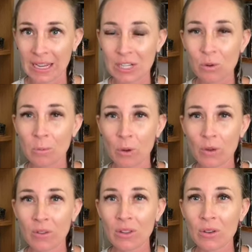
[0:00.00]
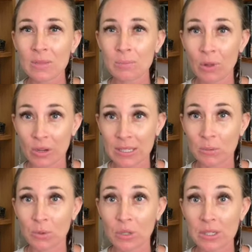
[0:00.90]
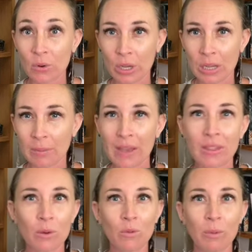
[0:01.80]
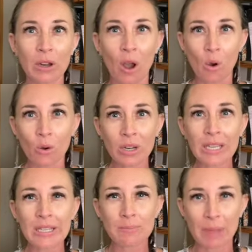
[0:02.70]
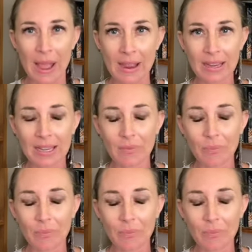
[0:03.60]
It's removing those blocks that we were just talking about that have been holding us back.